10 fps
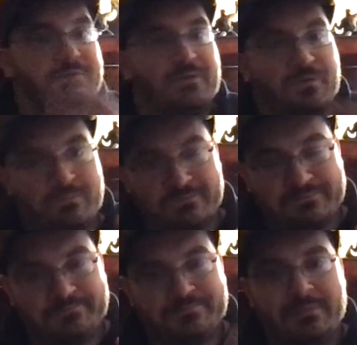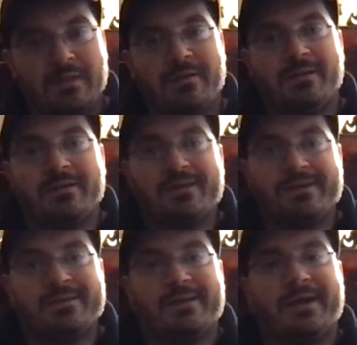too.
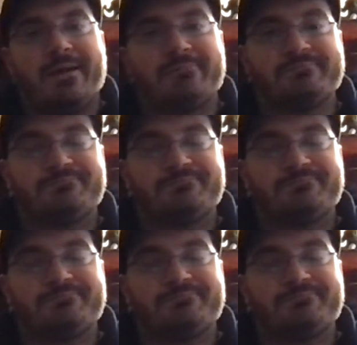Kind